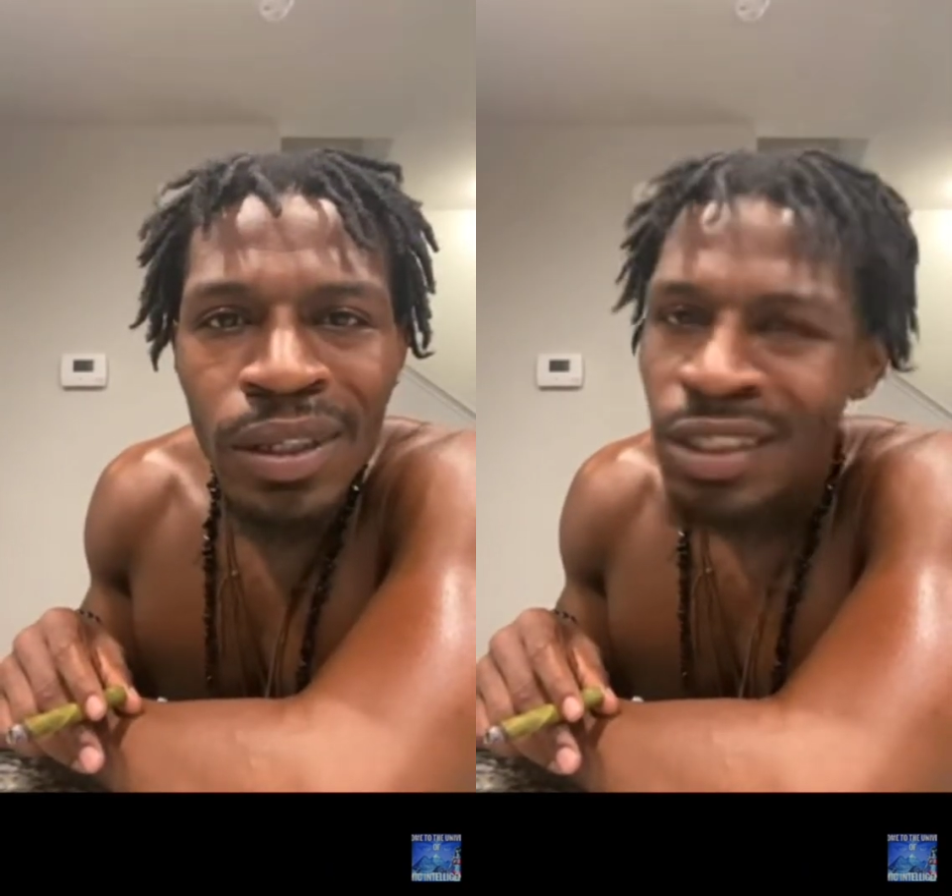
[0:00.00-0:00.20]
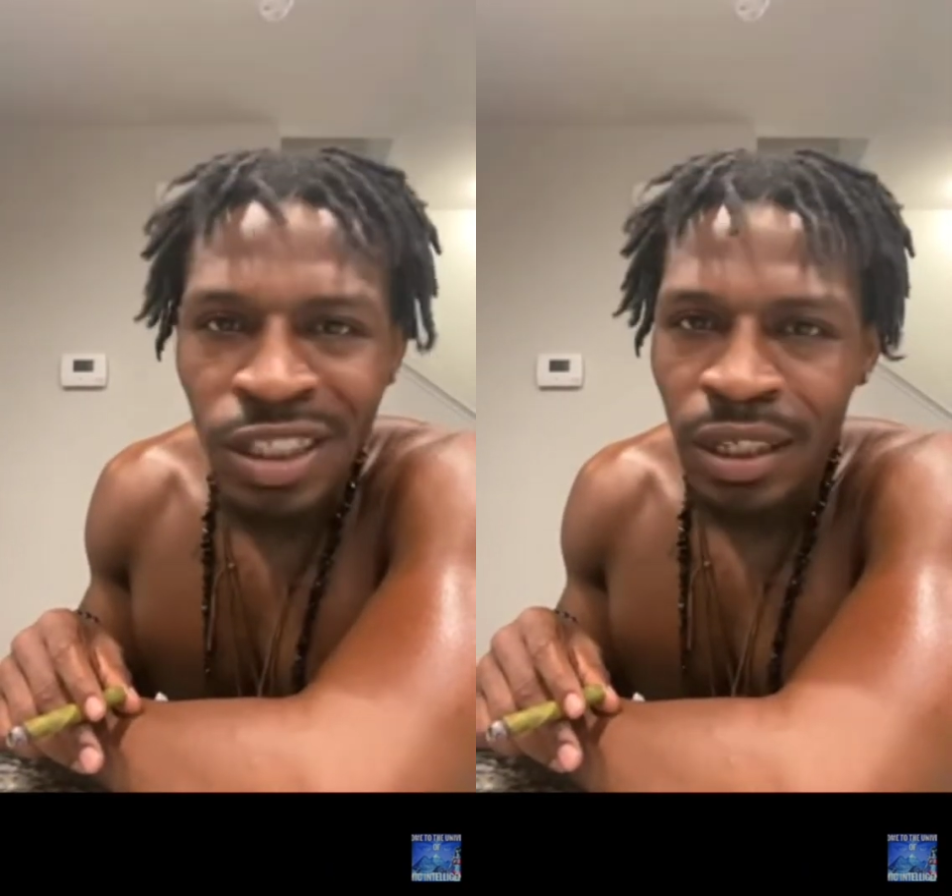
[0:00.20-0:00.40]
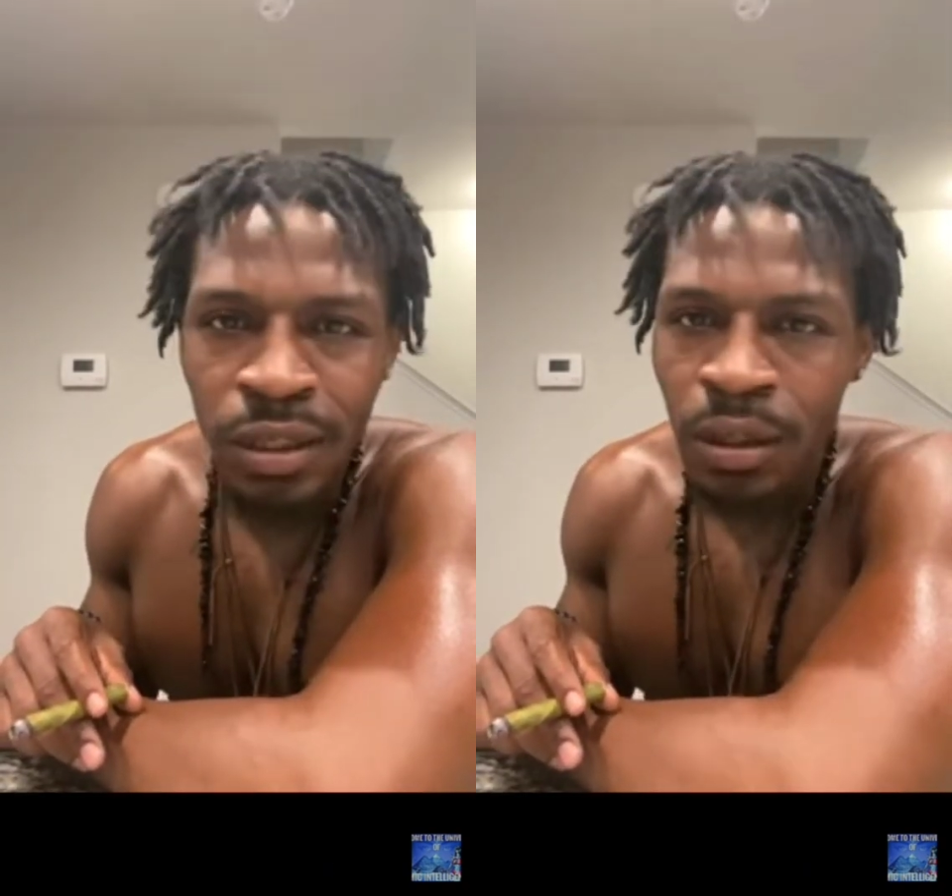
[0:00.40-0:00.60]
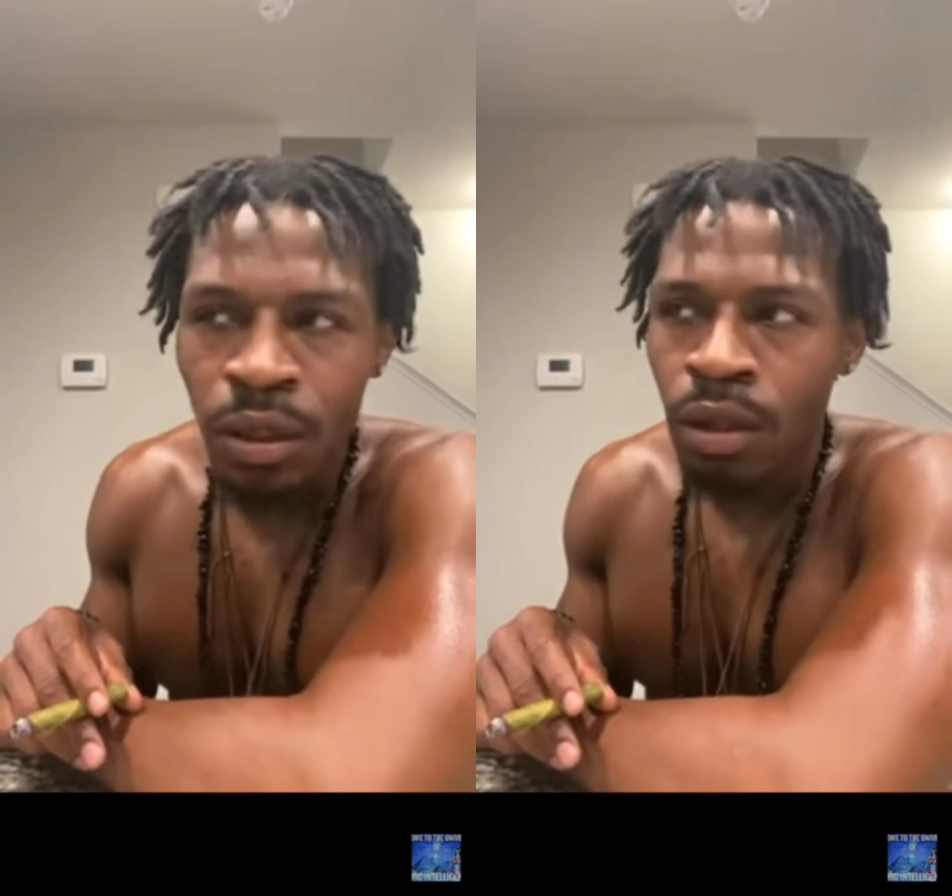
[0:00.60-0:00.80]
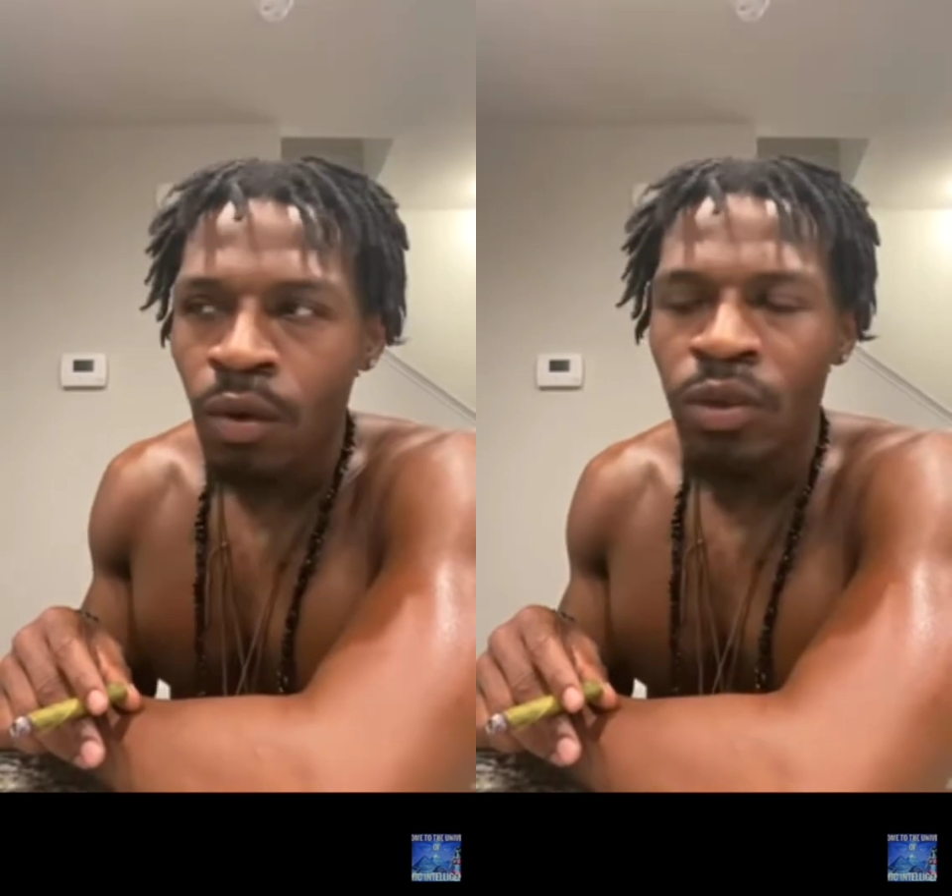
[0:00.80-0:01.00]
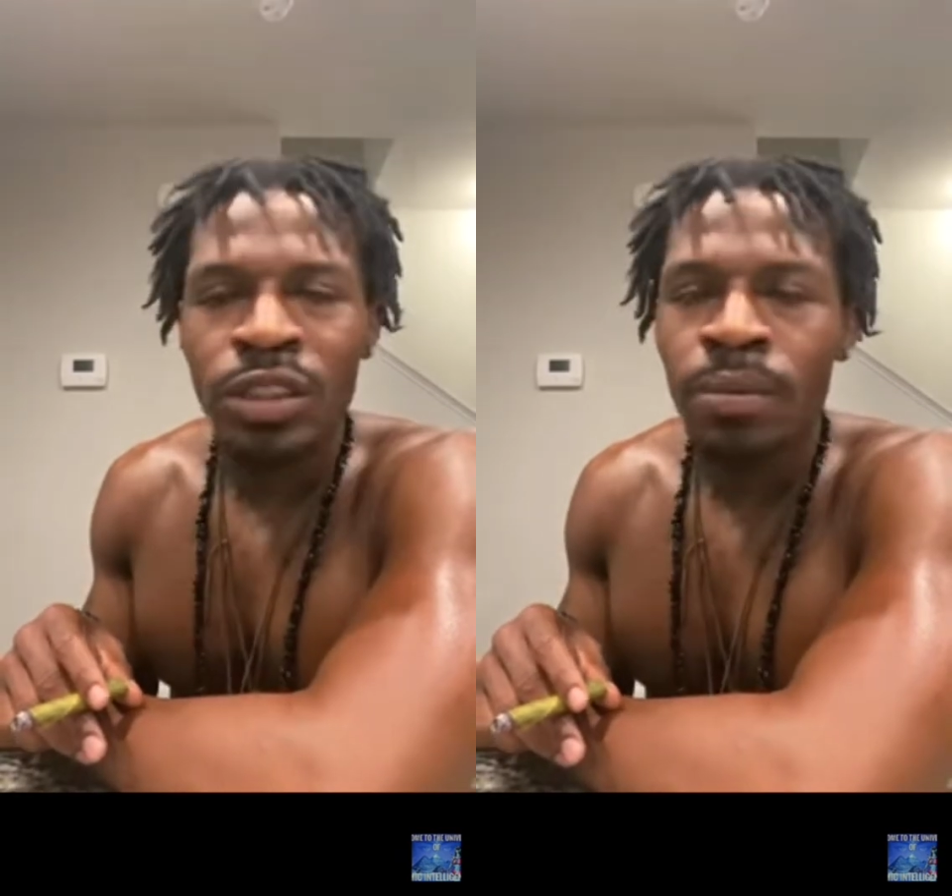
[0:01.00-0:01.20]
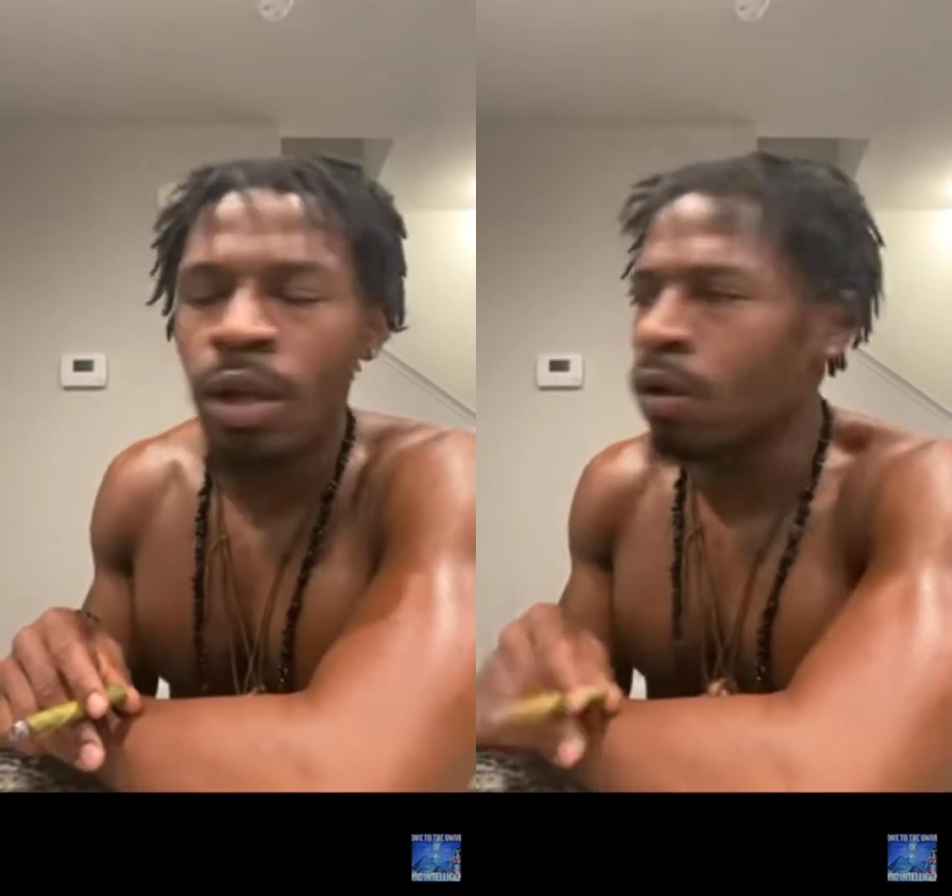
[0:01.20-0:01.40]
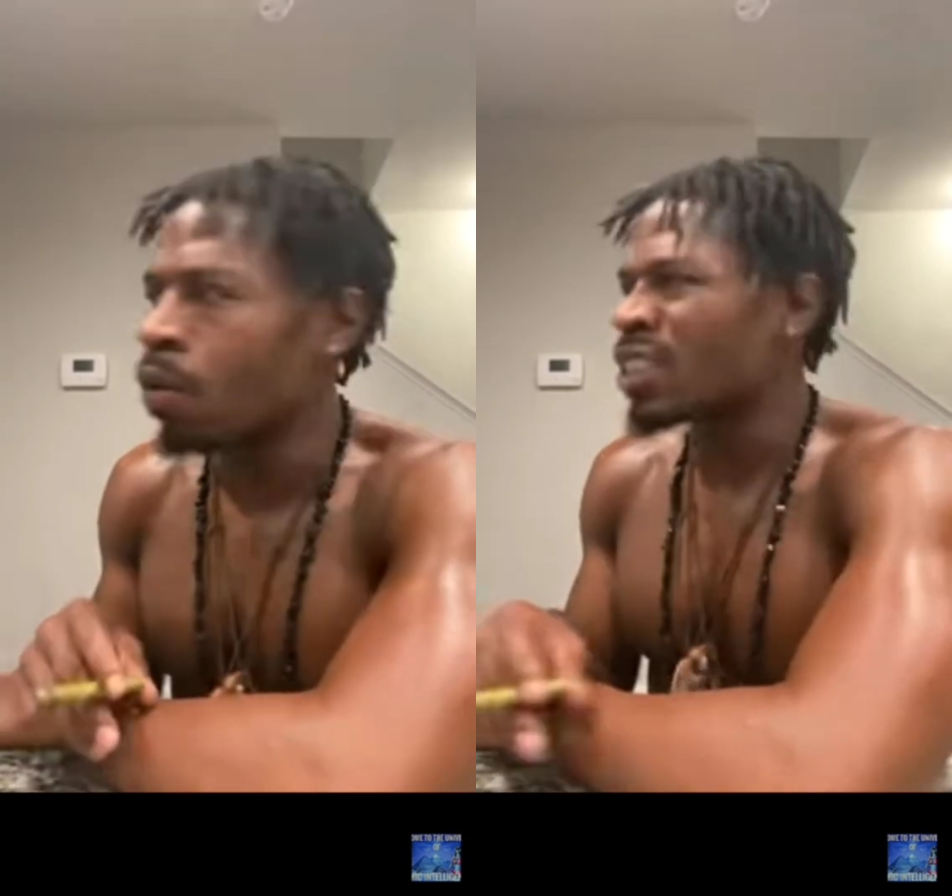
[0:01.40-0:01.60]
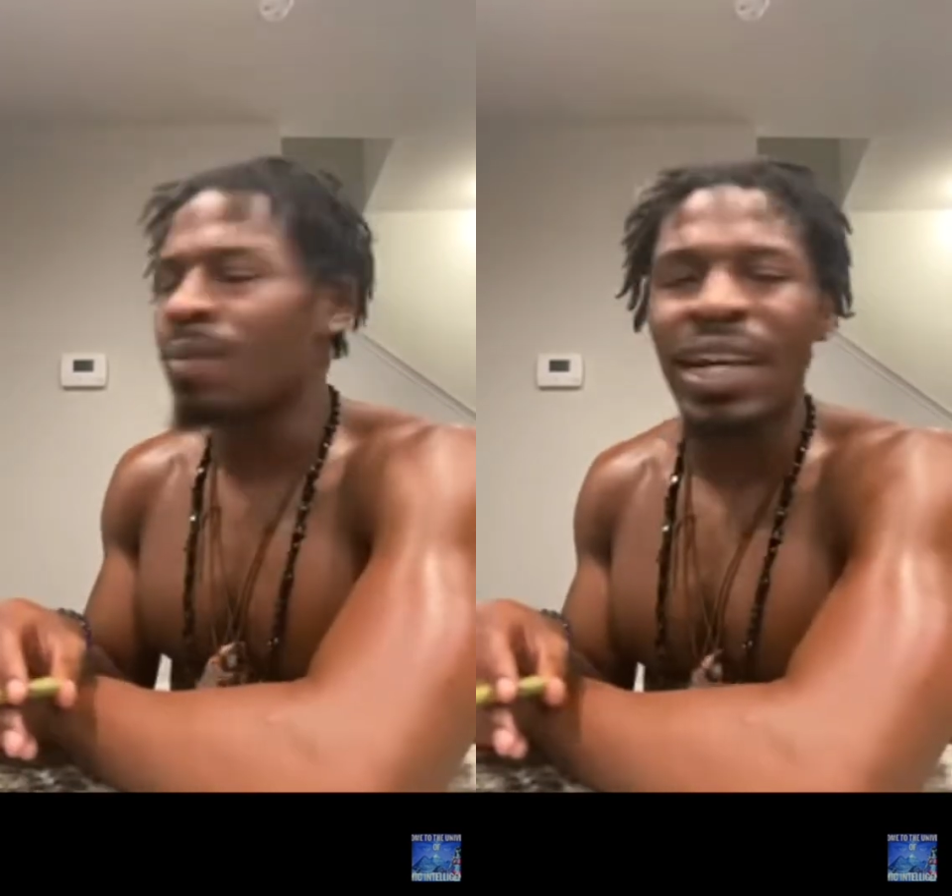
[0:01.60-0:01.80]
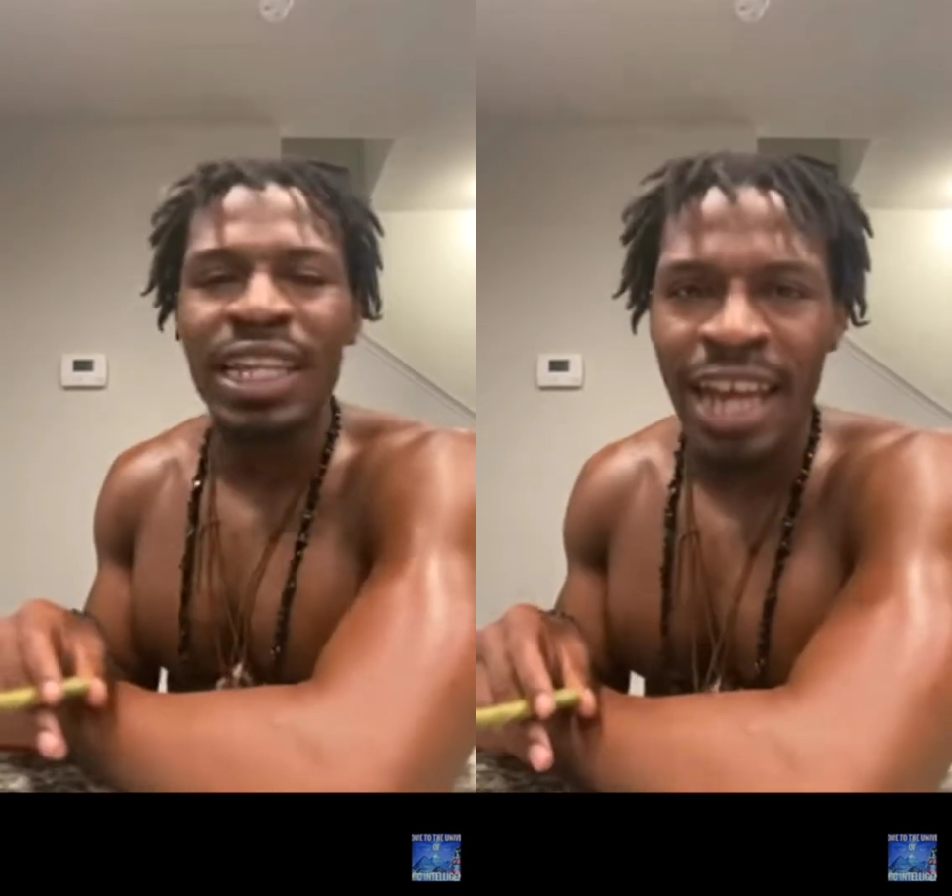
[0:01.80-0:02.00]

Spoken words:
See, when somebody